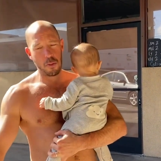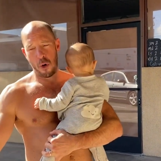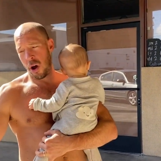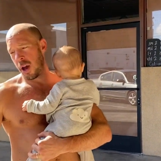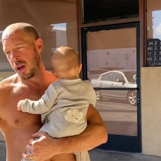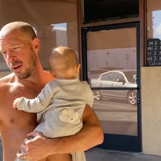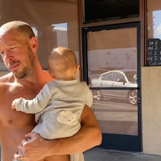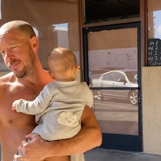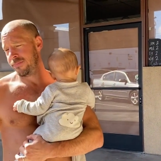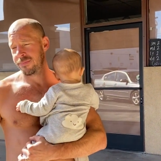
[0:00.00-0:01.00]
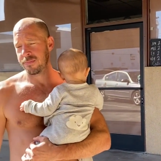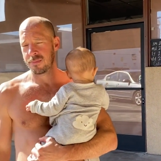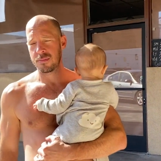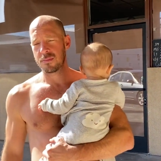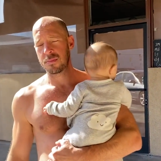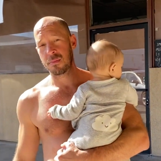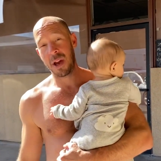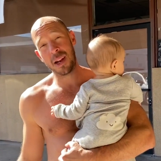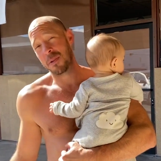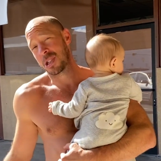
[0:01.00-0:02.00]
Boy made
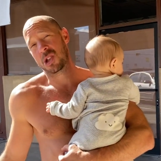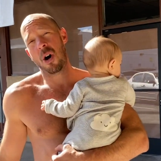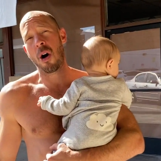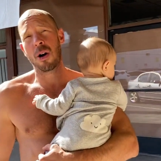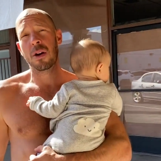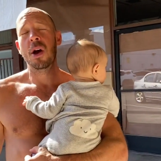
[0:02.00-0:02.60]
him a star.